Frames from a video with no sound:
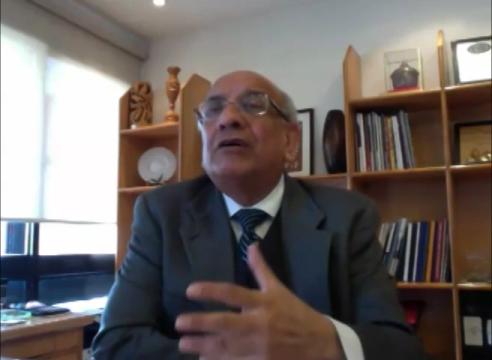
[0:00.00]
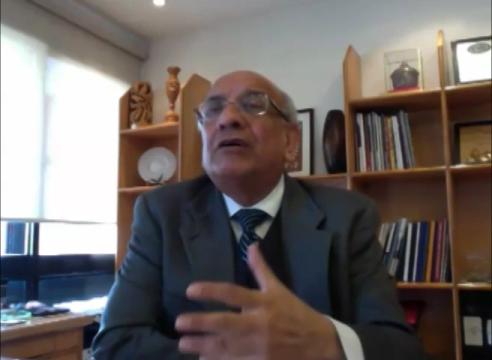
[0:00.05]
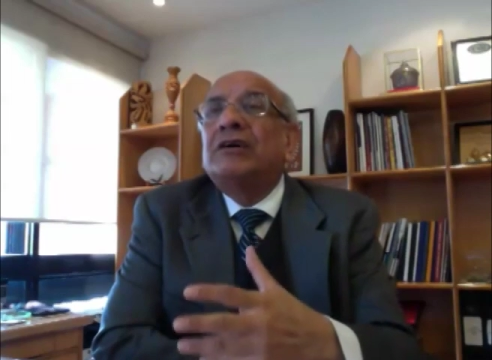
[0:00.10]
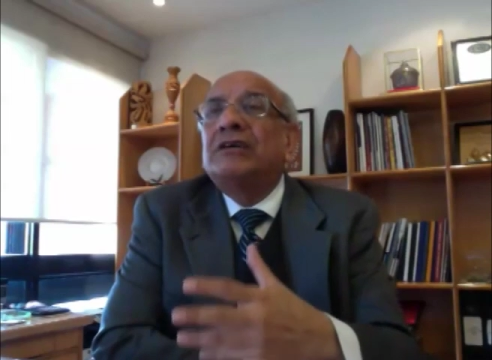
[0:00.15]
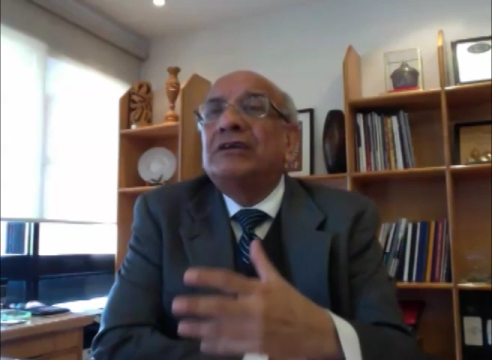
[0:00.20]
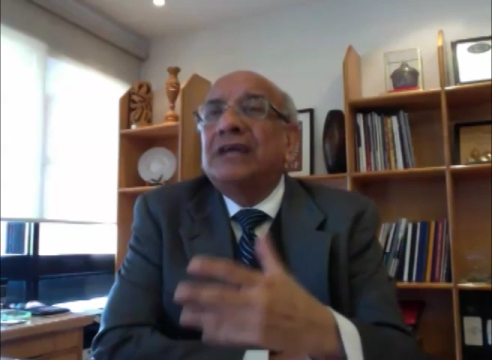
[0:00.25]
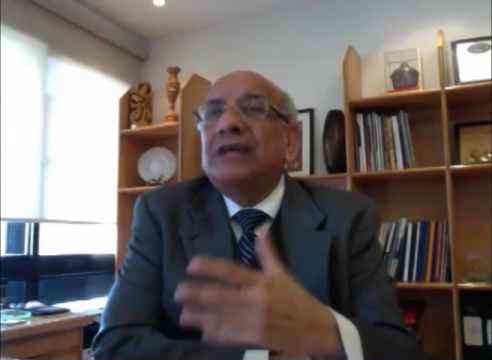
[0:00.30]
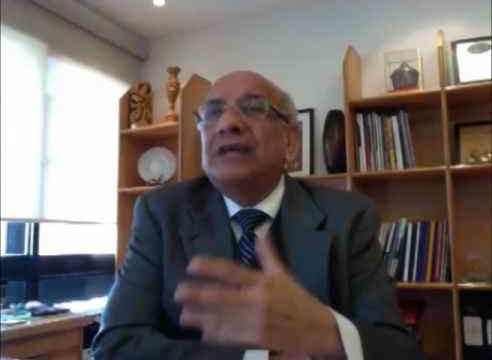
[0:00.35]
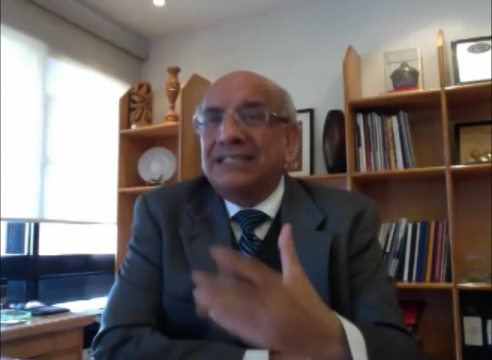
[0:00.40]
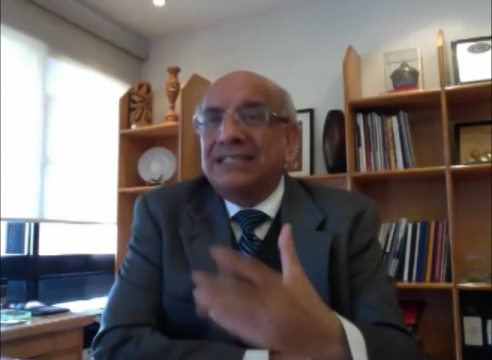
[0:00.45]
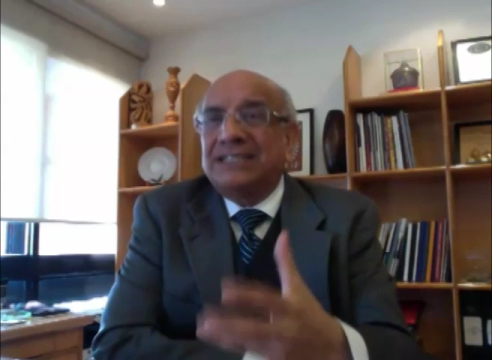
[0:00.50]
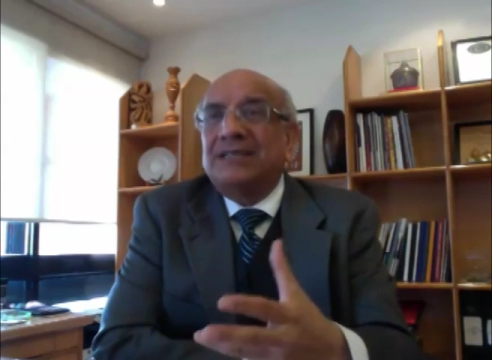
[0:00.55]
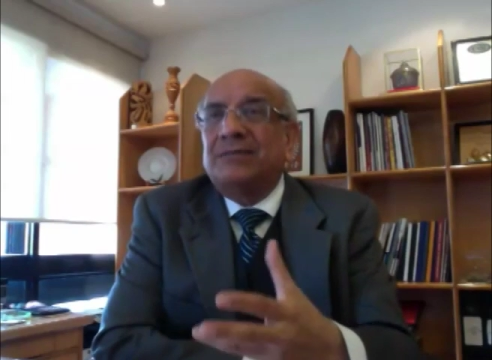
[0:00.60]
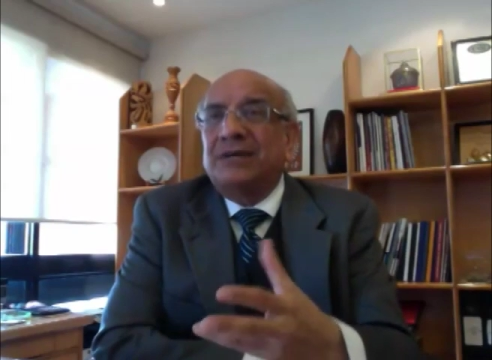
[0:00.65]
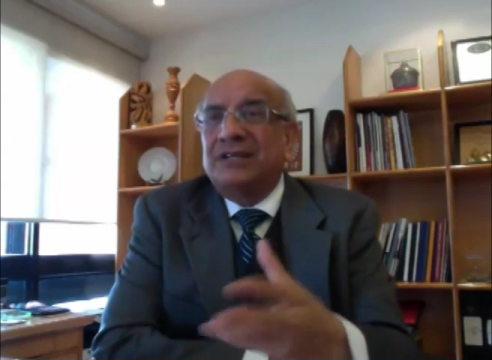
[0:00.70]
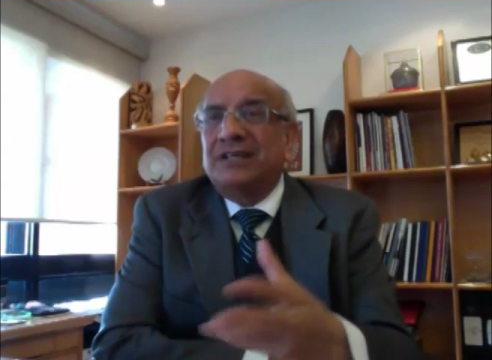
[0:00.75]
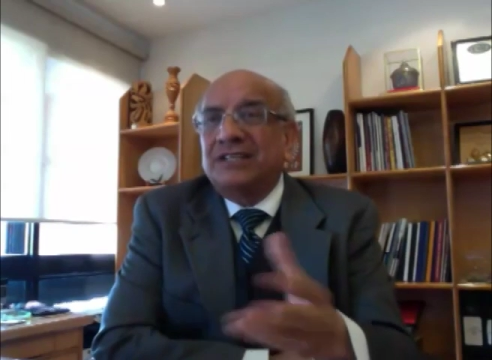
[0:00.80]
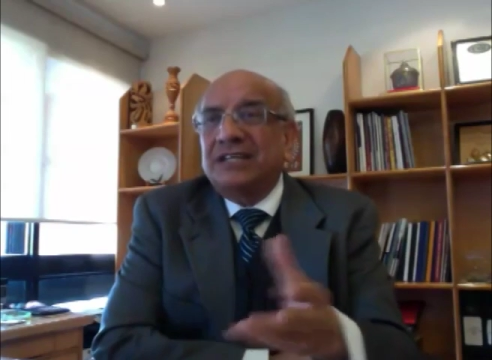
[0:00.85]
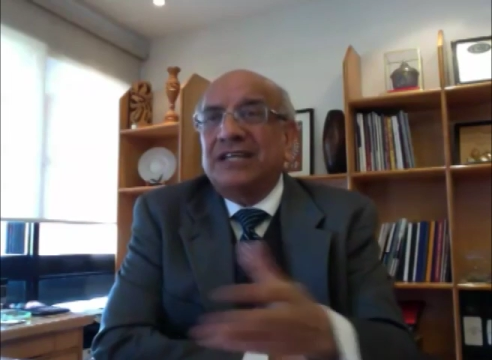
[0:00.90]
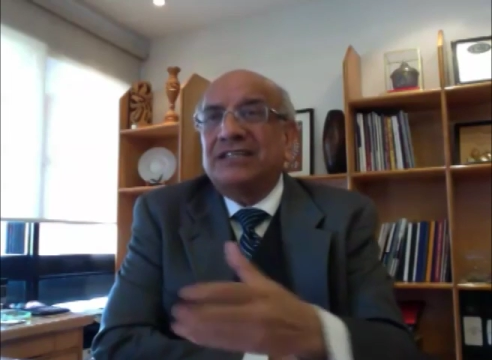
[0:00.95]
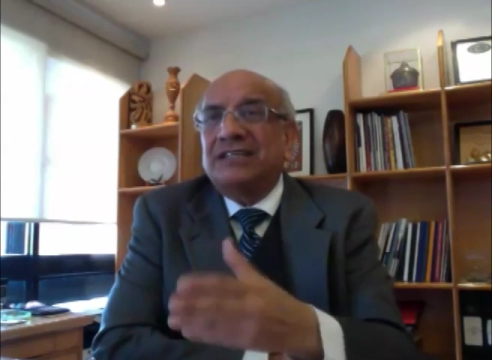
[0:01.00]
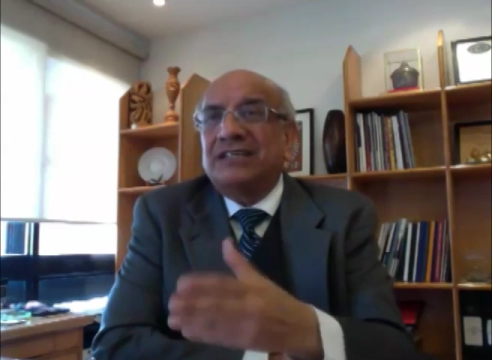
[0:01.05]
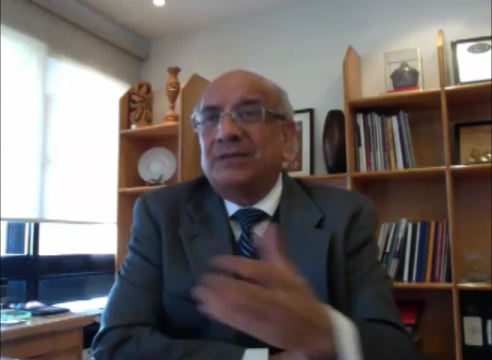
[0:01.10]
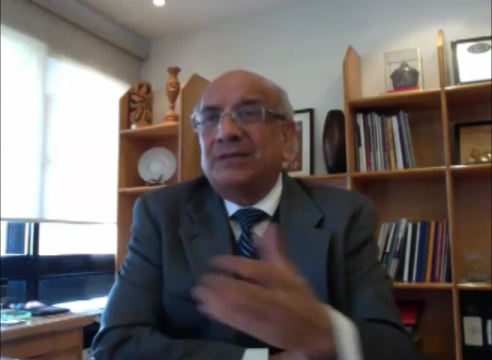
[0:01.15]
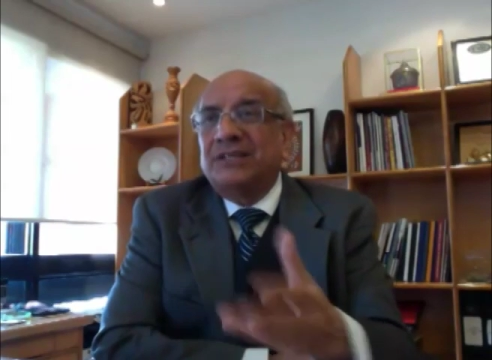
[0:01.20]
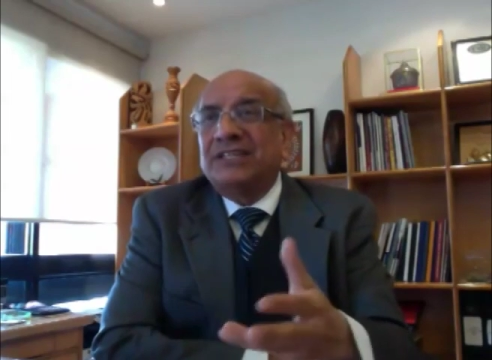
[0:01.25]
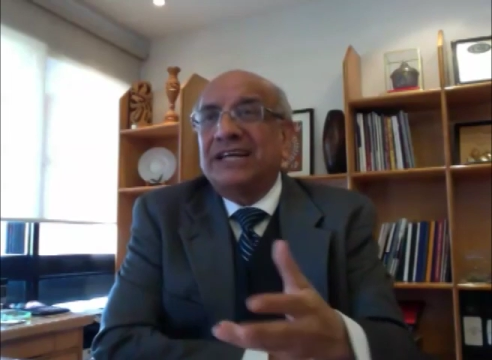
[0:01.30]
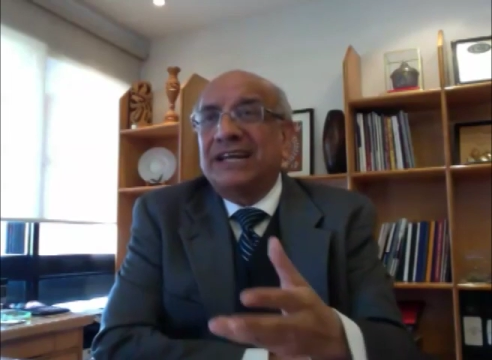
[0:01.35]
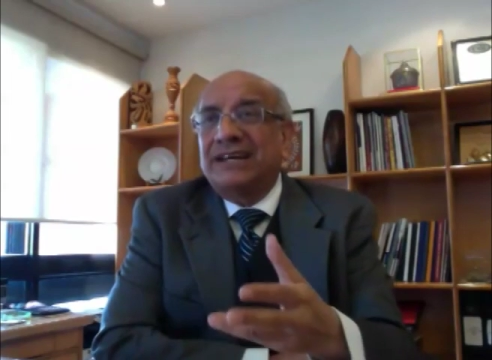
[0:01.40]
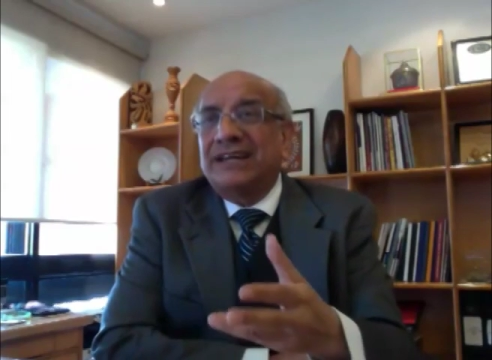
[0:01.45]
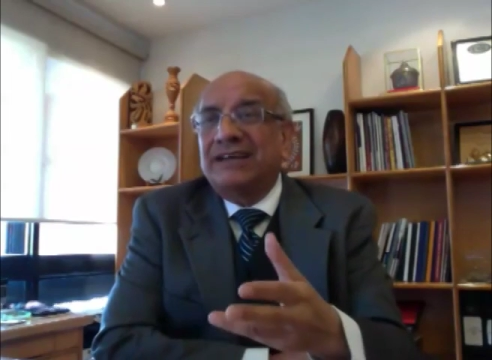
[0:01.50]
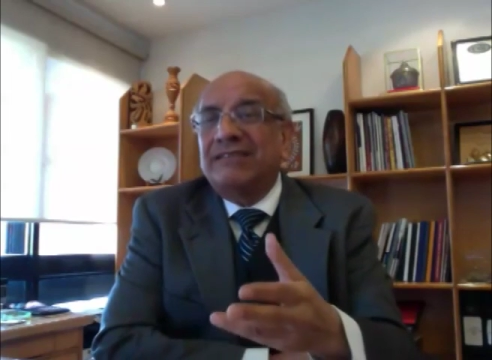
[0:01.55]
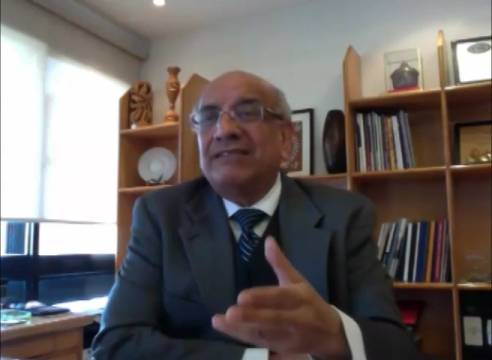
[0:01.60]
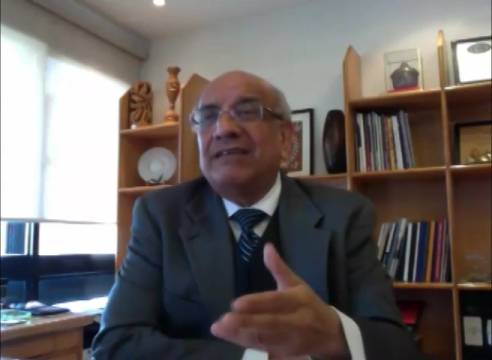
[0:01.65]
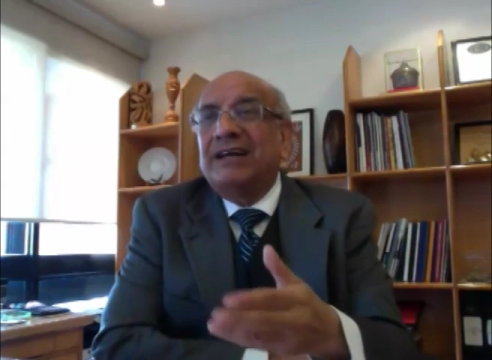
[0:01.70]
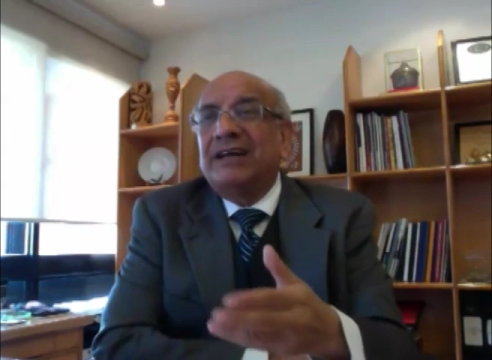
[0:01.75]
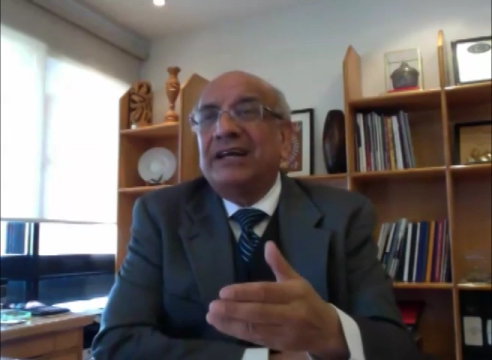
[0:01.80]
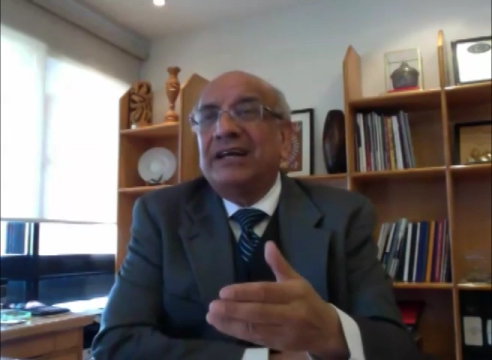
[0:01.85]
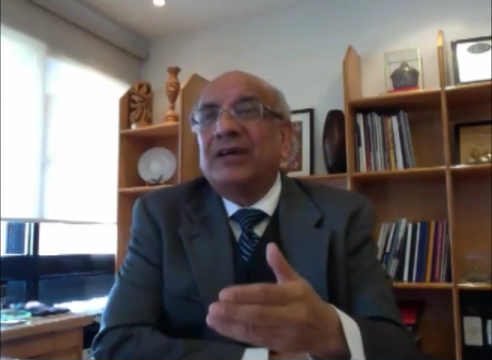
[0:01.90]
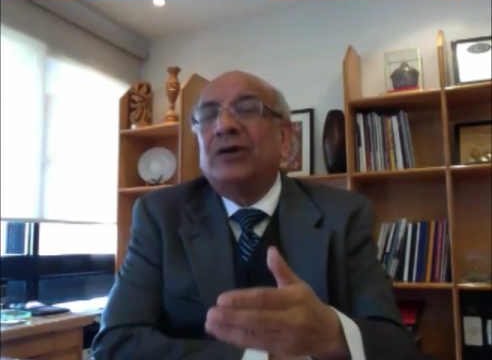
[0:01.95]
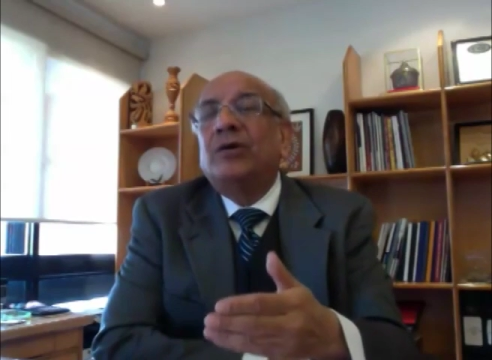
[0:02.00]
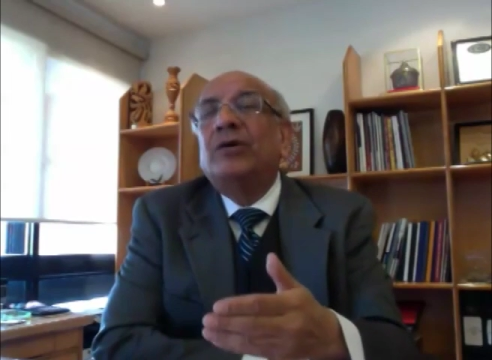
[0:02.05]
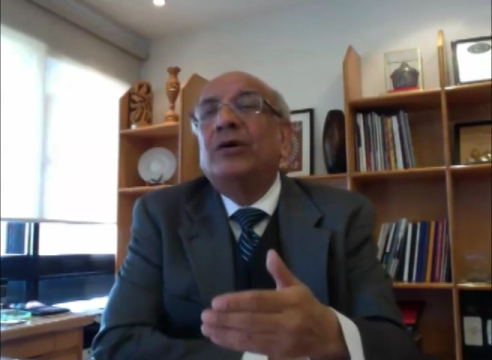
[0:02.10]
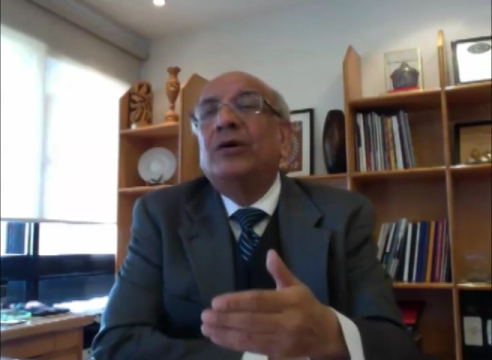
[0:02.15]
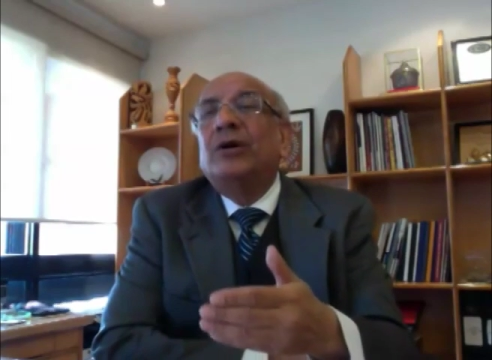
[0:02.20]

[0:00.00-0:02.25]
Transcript: We don't need